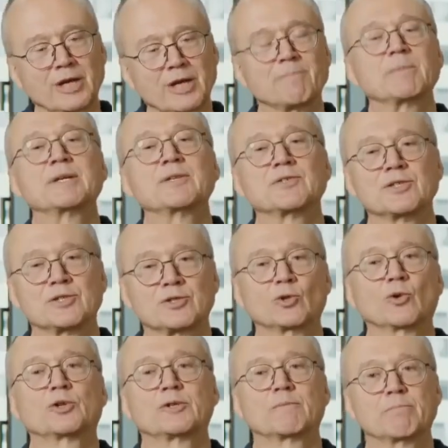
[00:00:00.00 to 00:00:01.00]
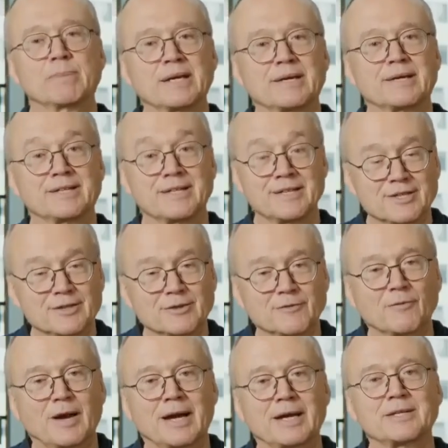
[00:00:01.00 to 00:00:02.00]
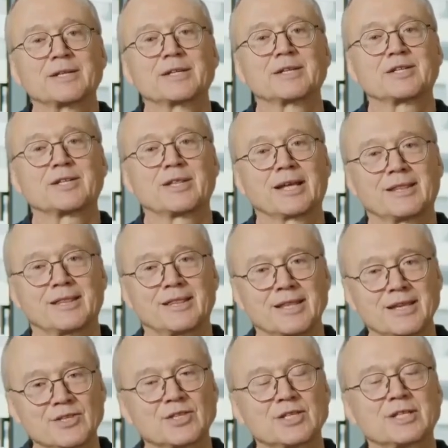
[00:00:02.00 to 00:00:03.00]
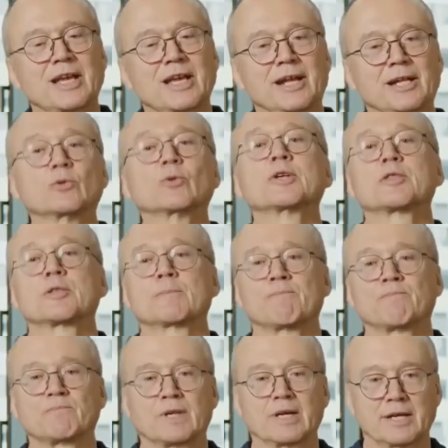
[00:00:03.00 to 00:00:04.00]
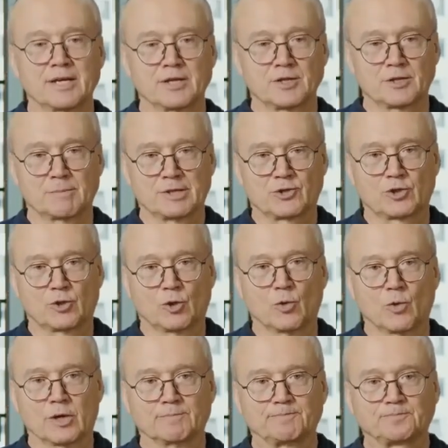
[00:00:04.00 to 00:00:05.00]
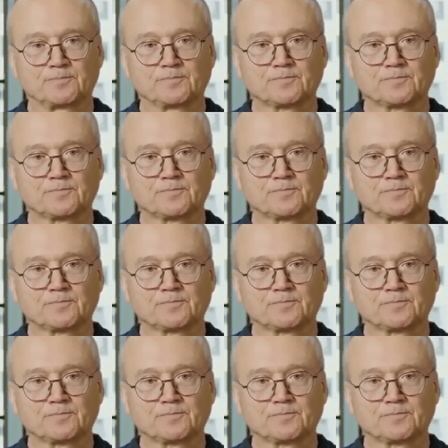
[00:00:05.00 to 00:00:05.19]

That means it's not a big disadvantage that this algorithm is a bit slower.